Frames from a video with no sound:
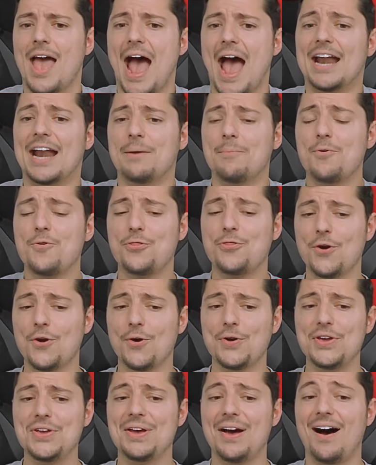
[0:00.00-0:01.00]
At number
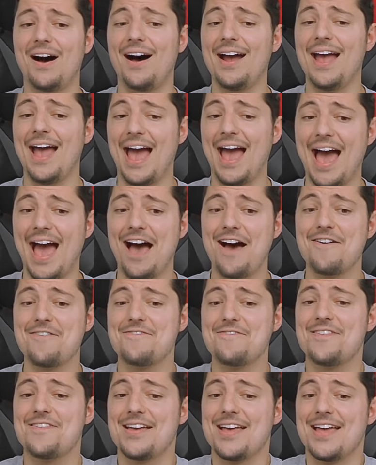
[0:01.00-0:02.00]
30, I
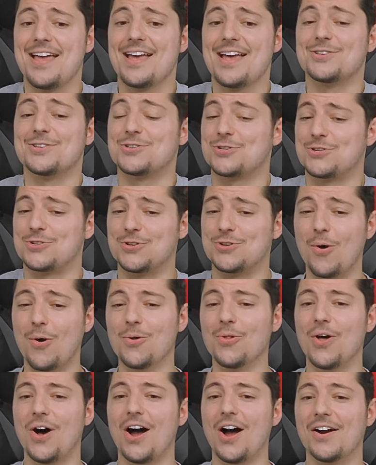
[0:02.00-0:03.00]
have
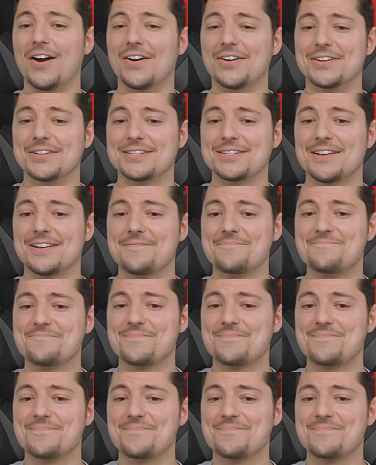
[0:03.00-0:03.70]
Stolarz.